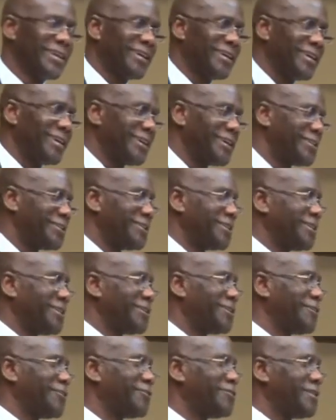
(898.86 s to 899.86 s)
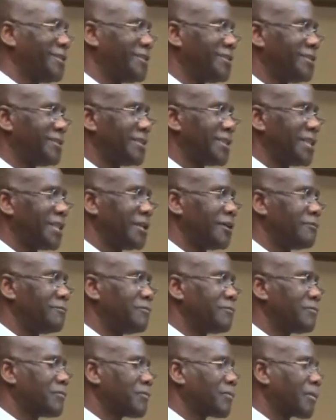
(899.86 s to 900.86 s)
And
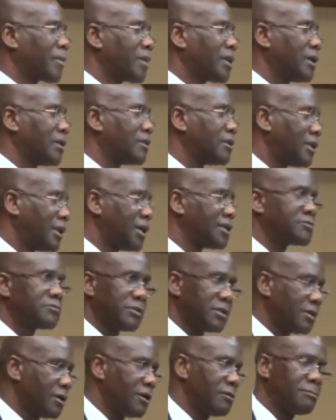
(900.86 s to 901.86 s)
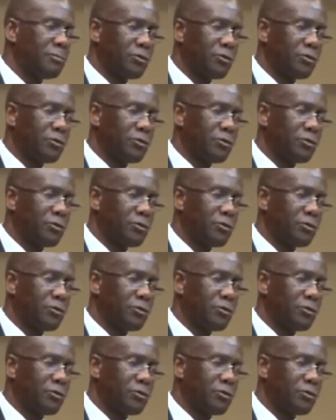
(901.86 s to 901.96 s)
the last one, they're all